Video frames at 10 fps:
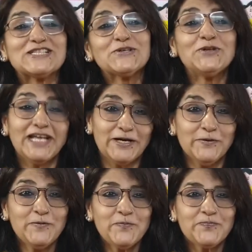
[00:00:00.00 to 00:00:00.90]
So
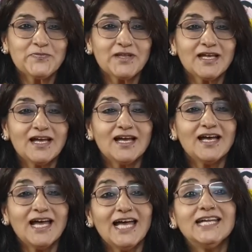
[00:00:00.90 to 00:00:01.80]
now,
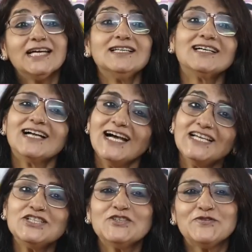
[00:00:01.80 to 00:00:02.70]
another
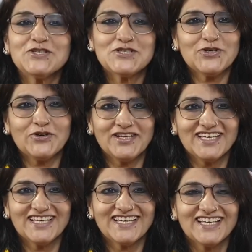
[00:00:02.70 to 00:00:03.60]
kind of a
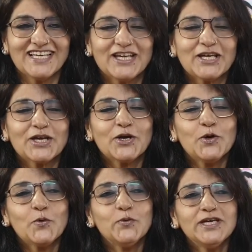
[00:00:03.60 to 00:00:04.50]
story.
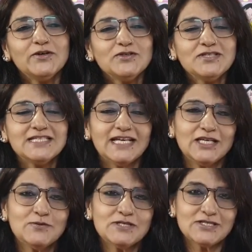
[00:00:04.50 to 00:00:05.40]
We are going to
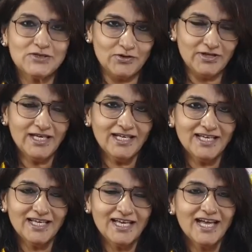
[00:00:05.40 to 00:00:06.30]
tell you a story
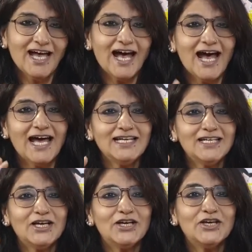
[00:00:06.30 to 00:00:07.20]

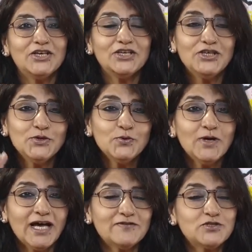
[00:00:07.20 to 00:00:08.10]
and
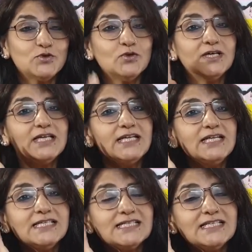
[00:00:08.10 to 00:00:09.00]
you have to
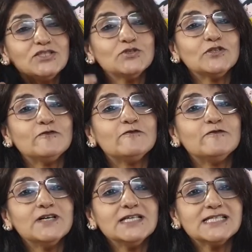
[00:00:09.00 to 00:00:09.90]
listen to the
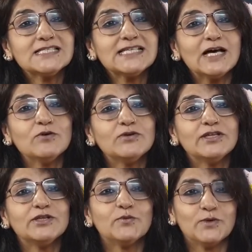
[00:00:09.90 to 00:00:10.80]
first sound
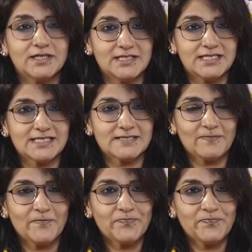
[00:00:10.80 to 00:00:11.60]
in the words.